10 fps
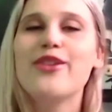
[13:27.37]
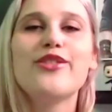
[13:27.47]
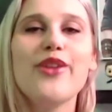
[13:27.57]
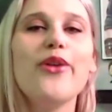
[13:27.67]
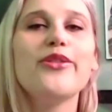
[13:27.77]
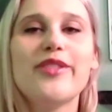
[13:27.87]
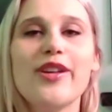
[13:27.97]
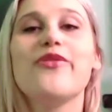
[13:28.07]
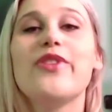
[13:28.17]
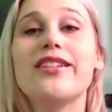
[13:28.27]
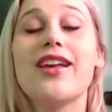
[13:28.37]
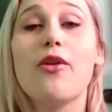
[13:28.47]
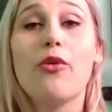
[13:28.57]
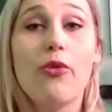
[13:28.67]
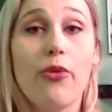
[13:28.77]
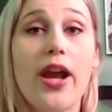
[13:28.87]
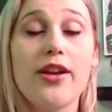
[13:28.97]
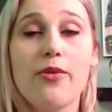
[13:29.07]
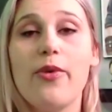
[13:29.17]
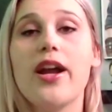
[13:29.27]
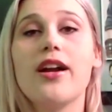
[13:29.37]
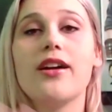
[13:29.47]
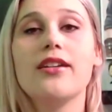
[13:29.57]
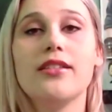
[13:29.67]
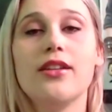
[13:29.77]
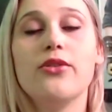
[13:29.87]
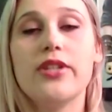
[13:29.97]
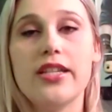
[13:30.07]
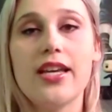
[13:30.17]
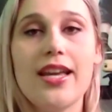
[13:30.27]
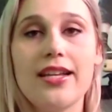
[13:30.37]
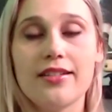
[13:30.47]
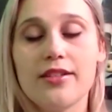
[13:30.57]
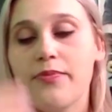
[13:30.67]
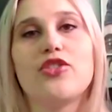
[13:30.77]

So Sylvie's right where Loki is.